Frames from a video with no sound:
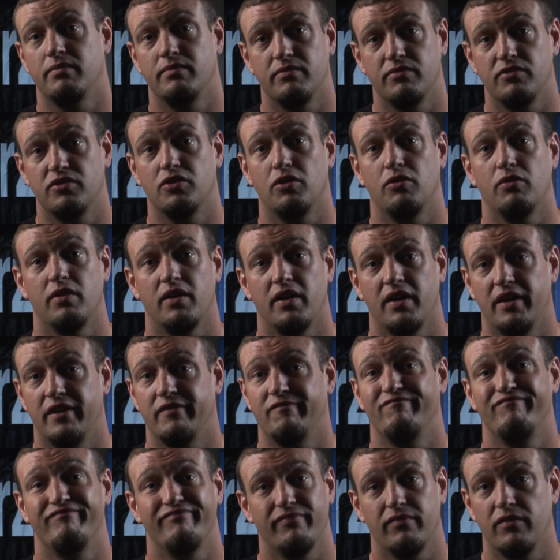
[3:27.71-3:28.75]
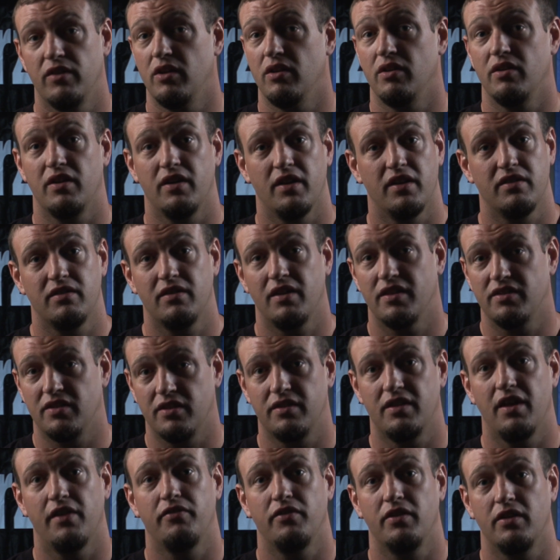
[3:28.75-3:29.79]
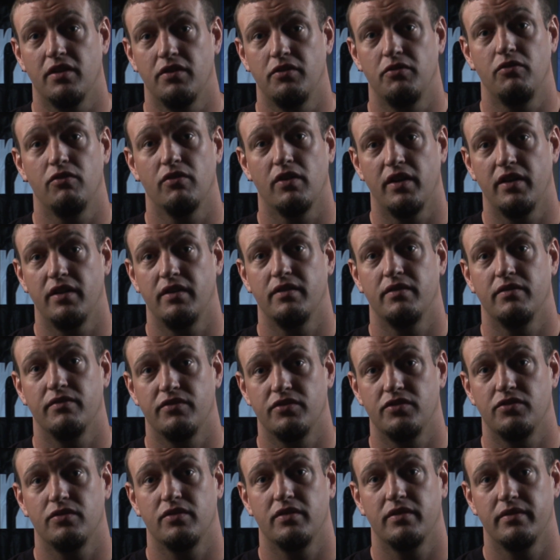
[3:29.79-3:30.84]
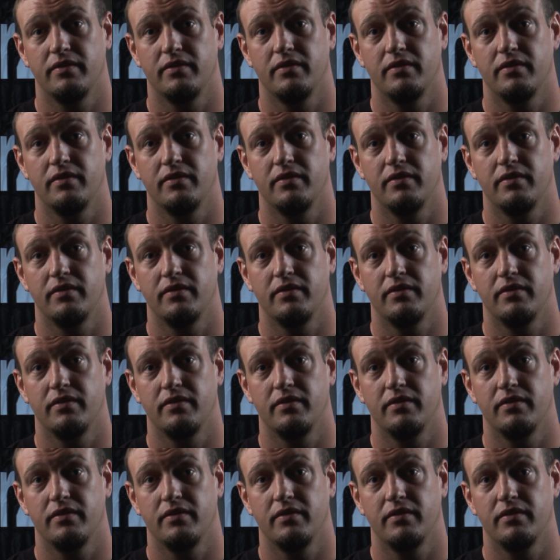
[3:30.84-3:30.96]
So, the guys are definitely going to do great, for sure.